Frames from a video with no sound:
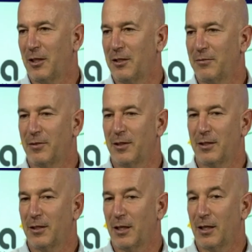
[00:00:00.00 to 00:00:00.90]
If
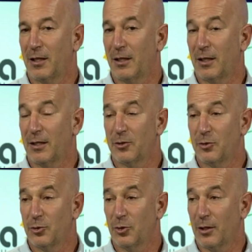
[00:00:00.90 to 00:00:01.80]
they
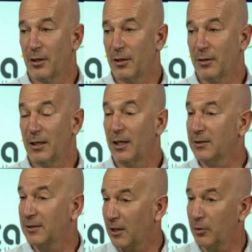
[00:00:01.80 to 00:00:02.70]
get
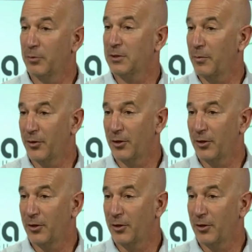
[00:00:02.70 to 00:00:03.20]
stuck with something,